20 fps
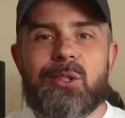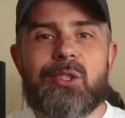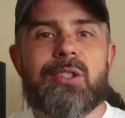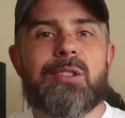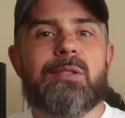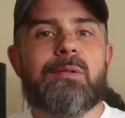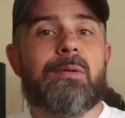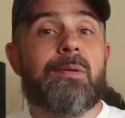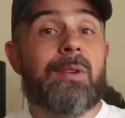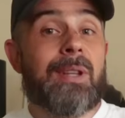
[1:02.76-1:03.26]
not
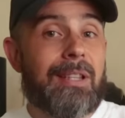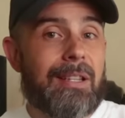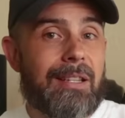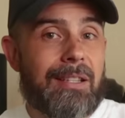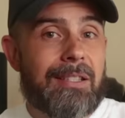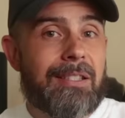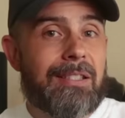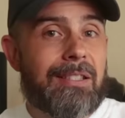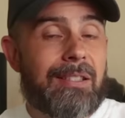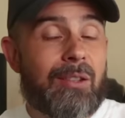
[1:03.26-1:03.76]
just
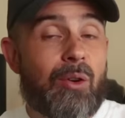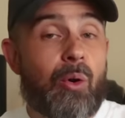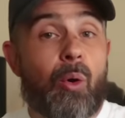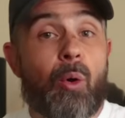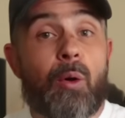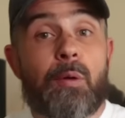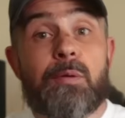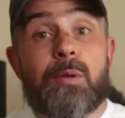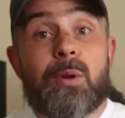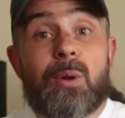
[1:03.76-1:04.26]
fitness
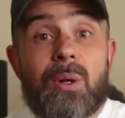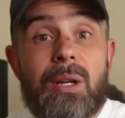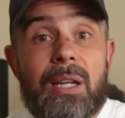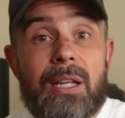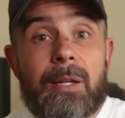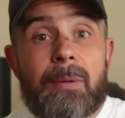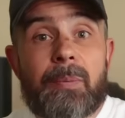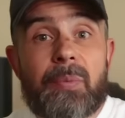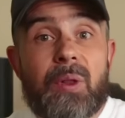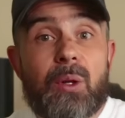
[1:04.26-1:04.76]
or
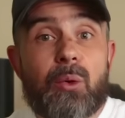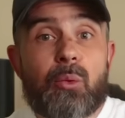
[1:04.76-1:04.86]
fueling.